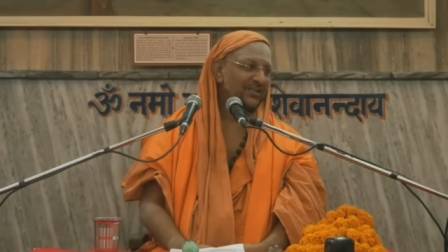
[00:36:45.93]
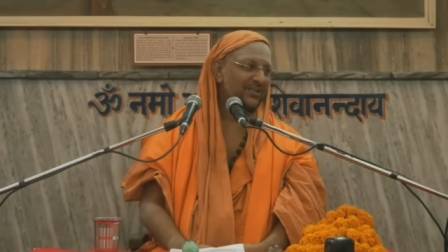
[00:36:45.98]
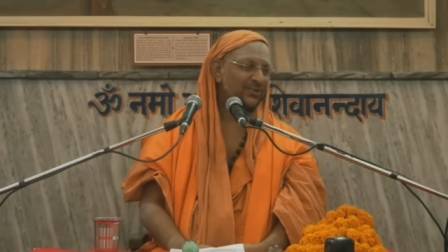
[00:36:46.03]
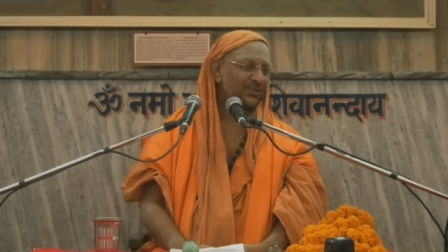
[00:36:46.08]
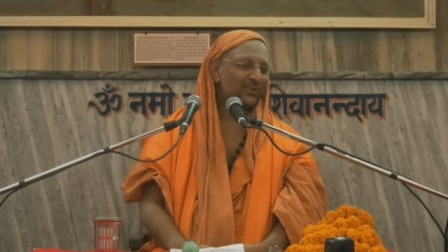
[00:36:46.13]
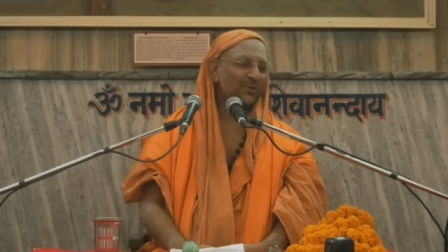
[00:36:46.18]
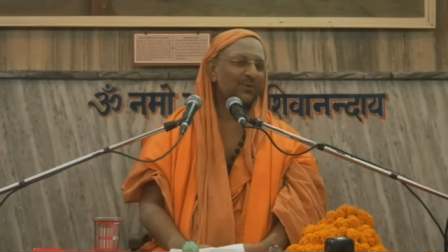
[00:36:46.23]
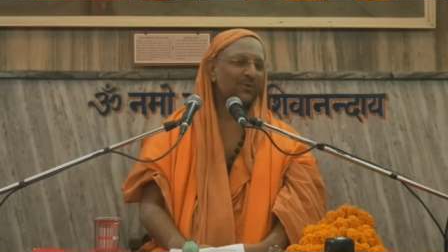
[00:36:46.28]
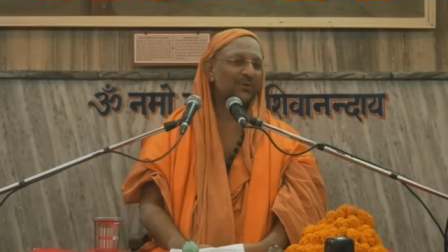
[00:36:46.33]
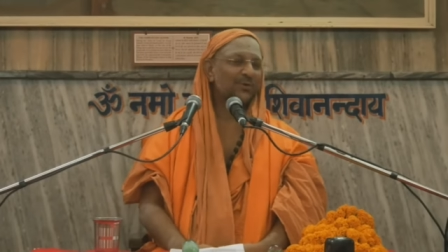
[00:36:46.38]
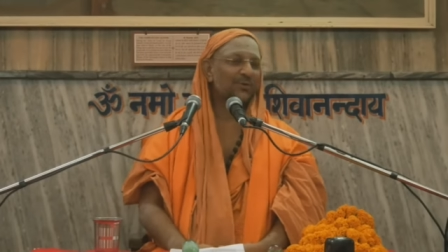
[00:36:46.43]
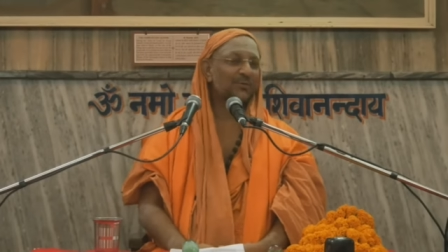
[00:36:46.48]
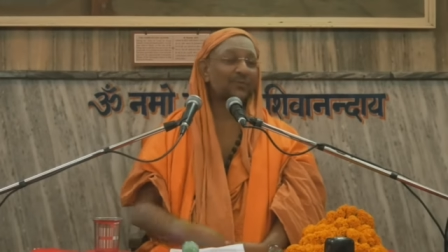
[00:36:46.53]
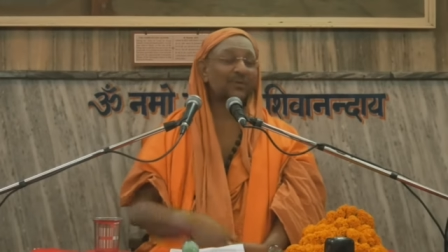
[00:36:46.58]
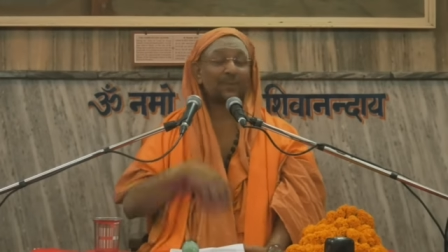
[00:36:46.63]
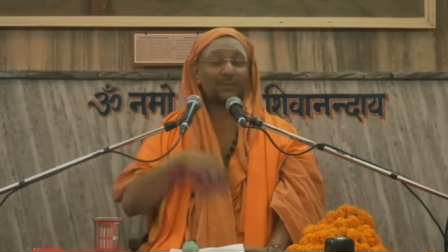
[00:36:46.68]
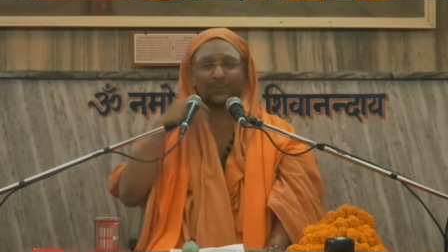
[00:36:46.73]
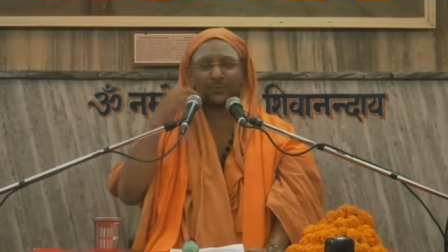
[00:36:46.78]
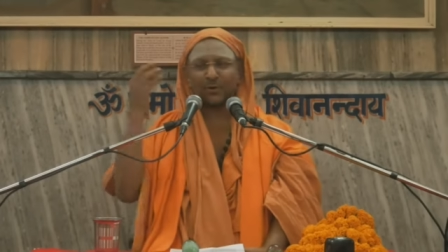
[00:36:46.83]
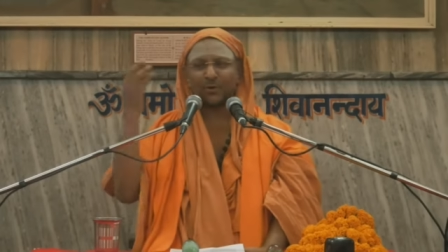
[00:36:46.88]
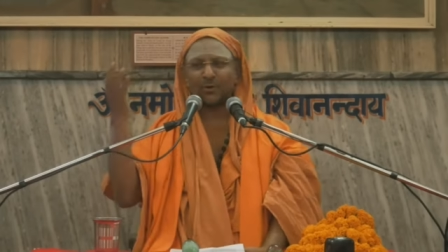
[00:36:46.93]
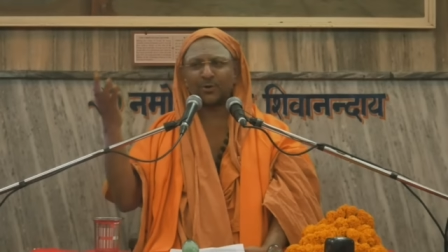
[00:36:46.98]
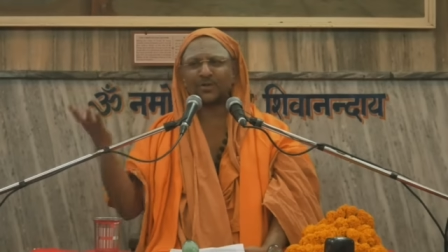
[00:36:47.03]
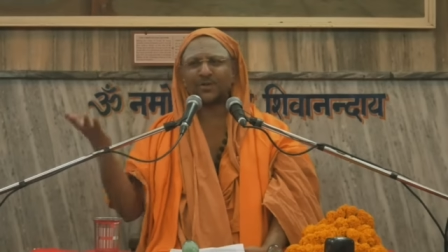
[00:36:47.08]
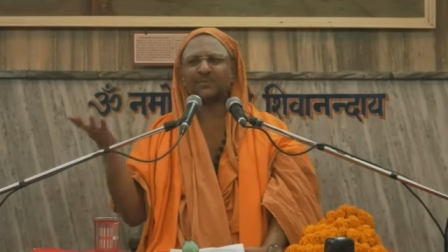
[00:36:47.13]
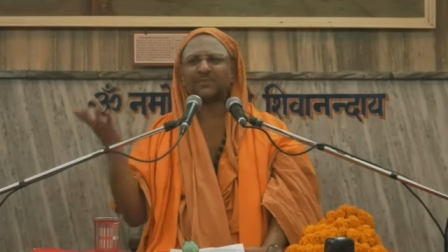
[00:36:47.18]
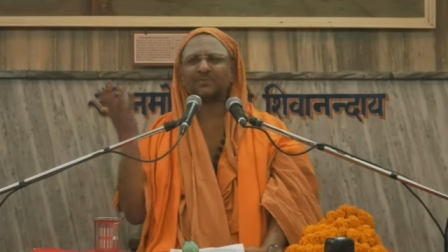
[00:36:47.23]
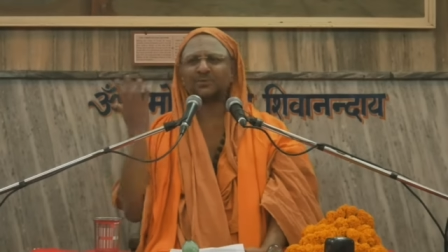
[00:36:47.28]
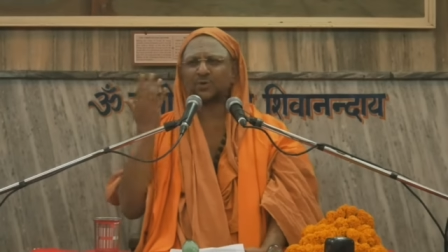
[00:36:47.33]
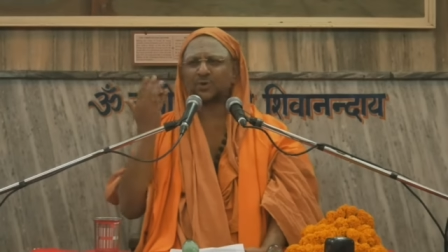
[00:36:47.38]
So,
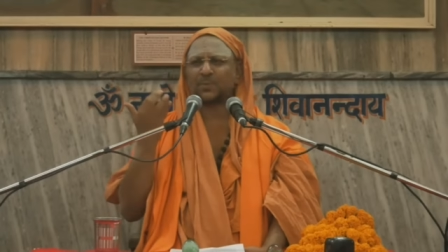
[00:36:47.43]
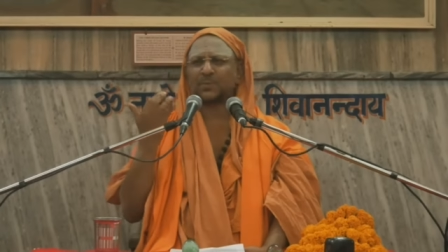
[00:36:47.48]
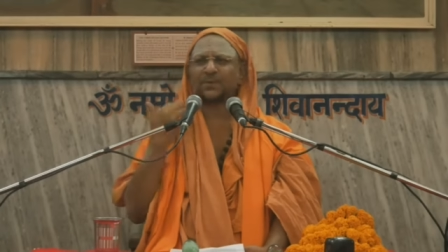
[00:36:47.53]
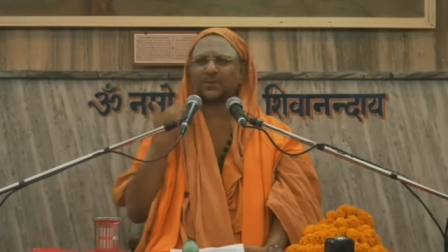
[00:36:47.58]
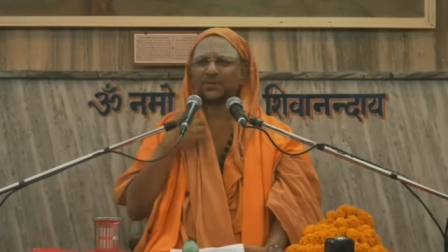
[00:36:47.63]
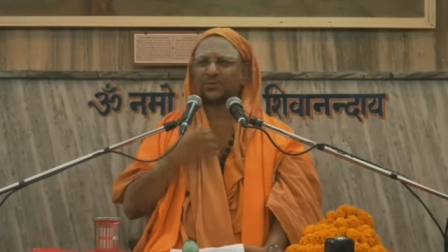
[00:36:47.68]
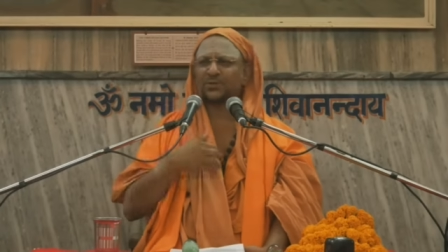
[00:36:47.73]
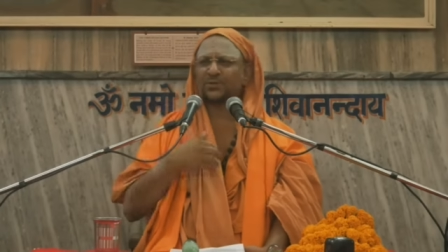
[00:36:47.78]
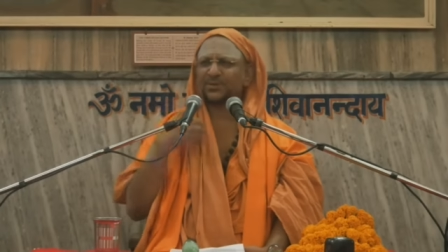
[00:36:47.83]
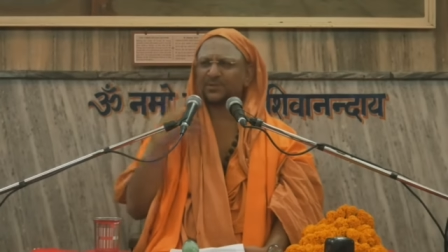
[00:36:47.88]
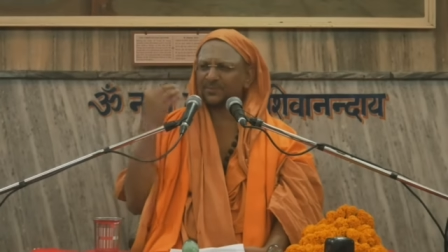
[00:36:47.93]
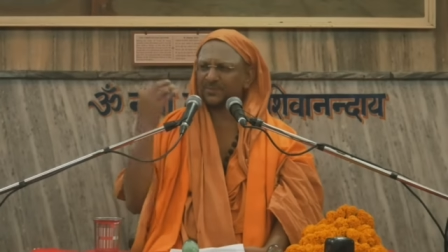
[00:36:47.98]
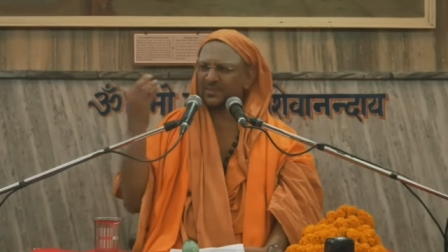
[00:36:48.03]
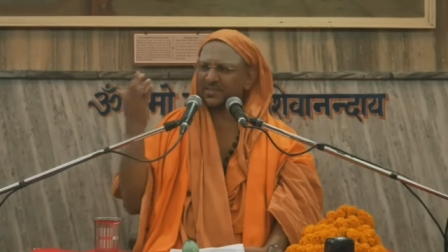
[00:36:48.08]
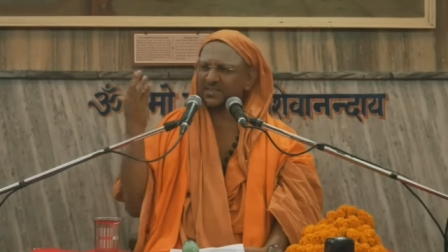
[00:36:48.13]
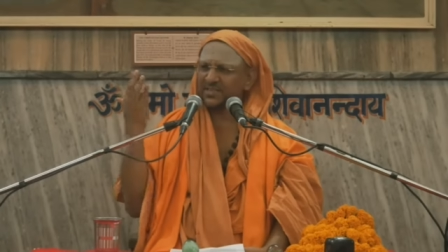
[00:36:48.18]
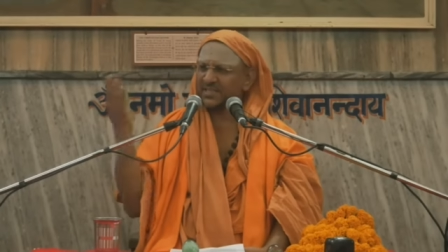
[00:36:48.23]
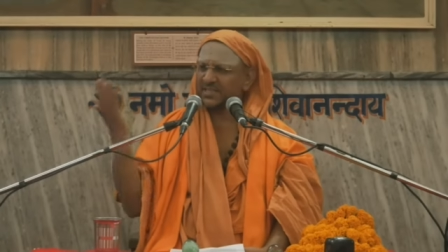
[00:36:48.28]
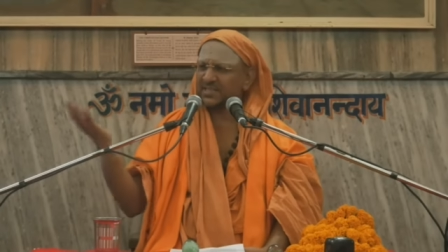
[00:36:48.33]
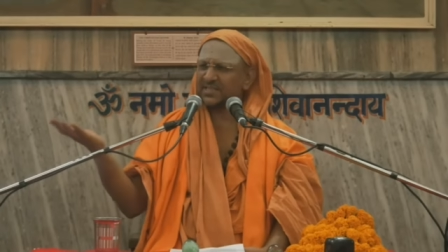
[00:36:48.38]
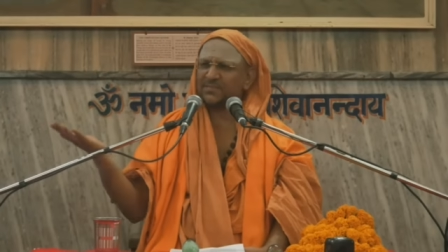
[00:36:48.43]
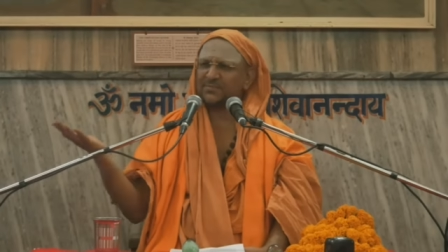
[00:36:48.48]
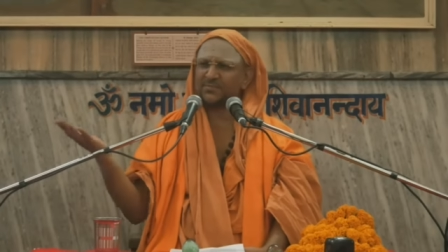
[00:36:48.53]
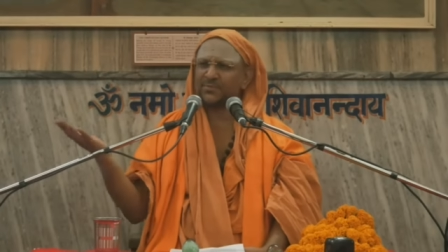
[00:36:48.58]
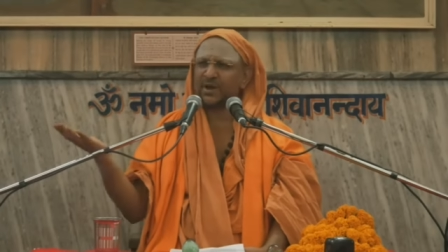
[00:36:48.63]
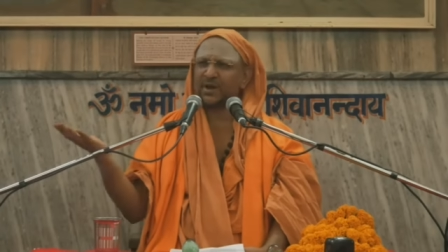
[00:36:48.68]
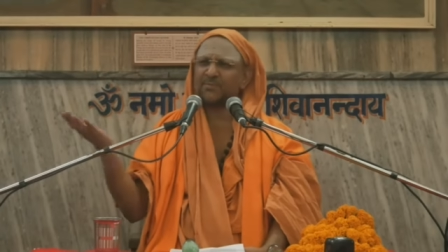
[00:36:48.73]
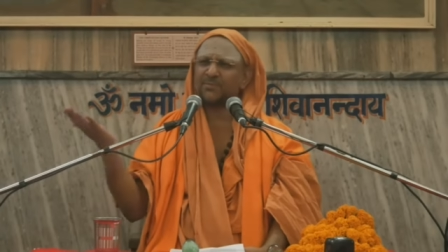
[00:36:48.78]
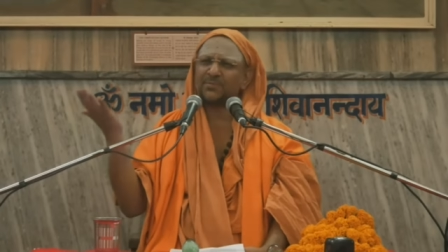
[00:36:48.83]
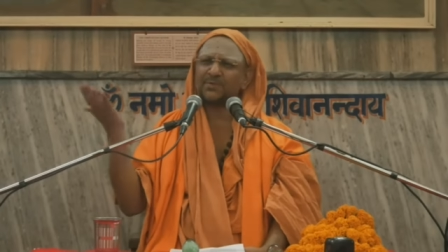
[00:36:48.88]
Viproyam shapachoyam. this is a
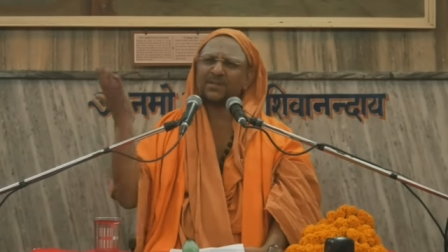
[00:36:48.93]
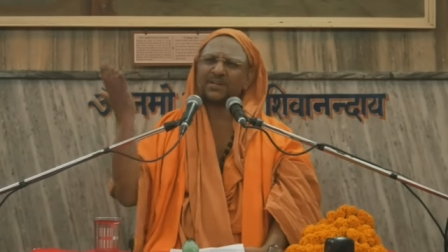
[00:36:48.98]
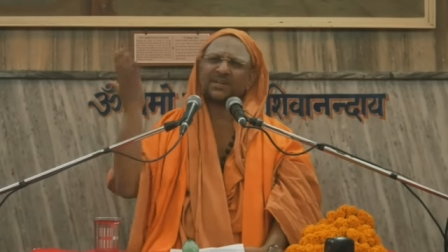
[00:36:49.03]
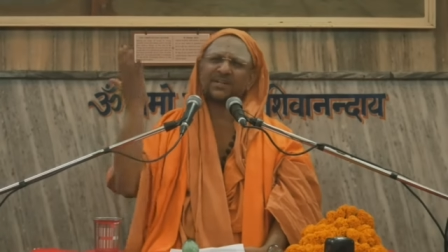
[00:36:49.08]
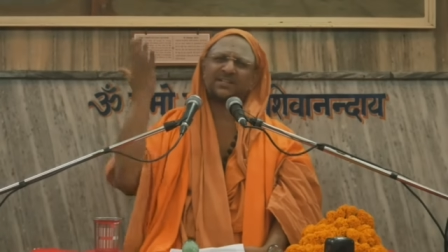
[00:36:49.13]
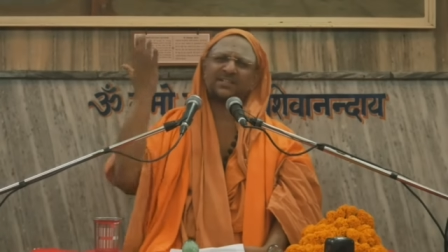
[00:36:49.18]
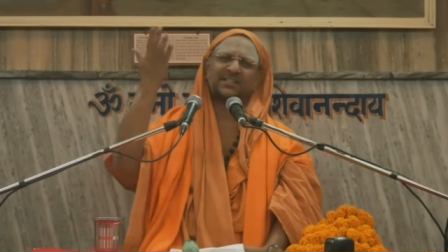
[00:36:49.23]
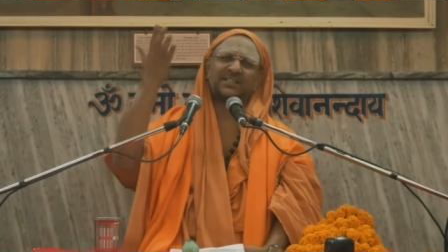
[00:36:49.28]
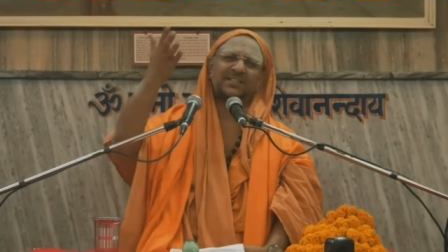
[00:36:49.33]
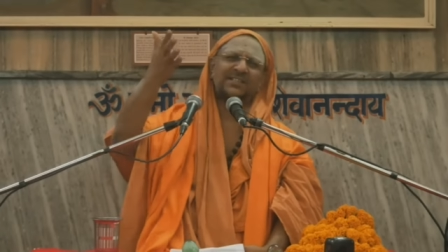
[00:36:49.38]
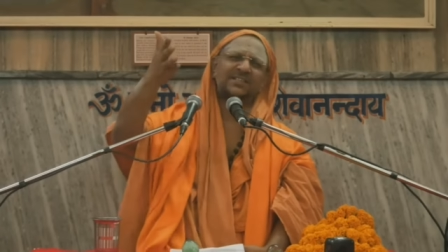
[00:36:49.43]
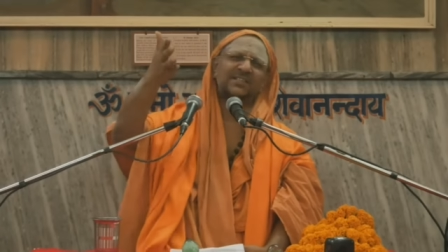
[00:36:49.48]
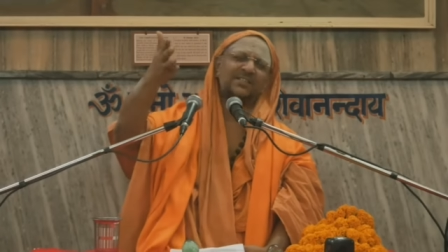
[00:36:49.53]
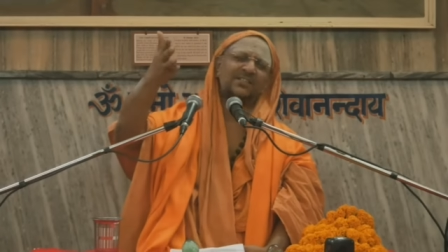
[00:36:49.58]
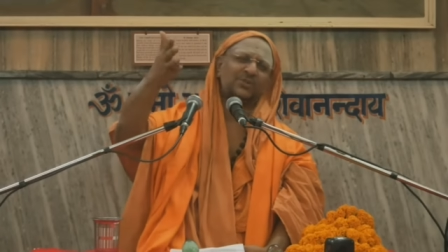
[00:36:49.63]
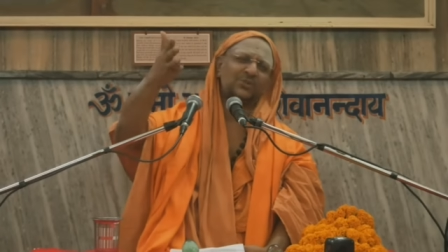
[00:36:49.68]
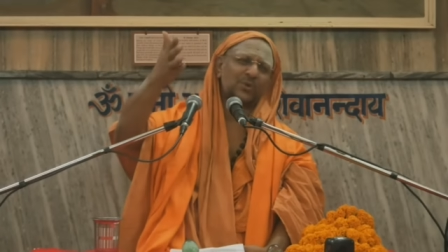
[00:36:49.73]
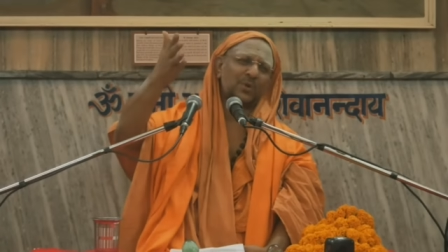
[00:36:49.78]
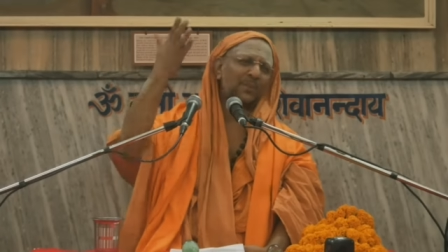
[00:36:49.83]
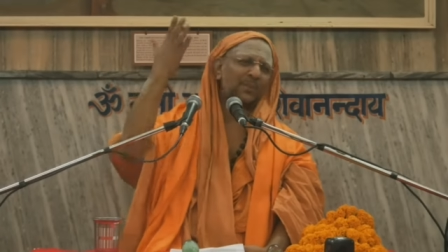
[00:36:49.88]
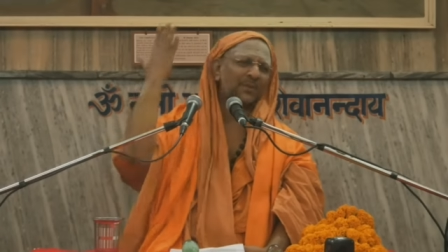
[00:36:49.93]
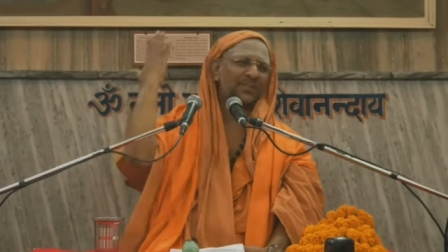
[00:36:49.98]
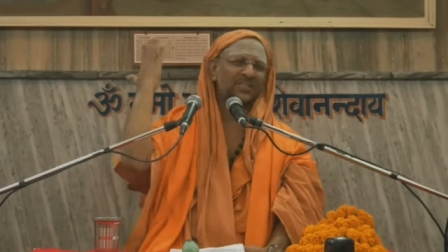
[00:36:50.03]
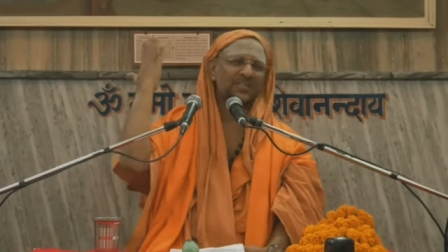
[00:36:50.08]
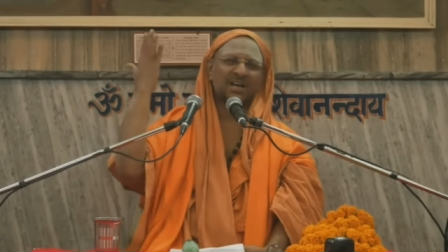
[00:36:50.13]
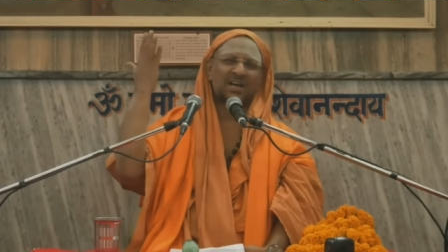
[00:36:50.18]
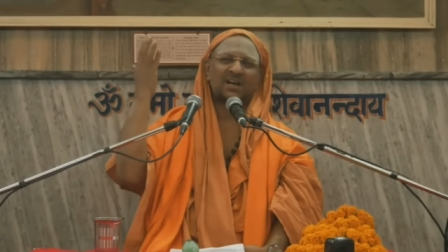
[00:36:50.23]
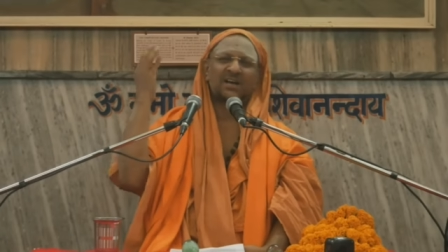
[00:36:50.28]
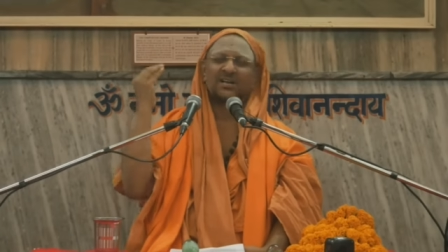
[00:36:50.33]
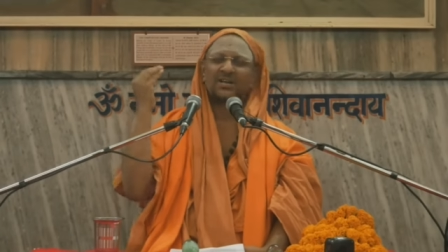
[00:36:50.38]
Brahmana, this is a
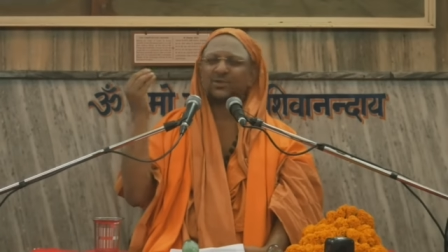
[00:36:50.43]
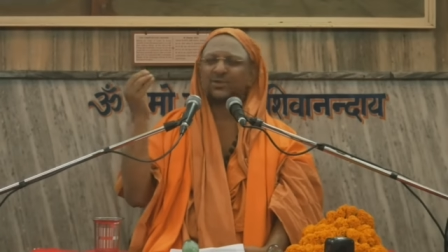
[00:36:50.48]
shapacha.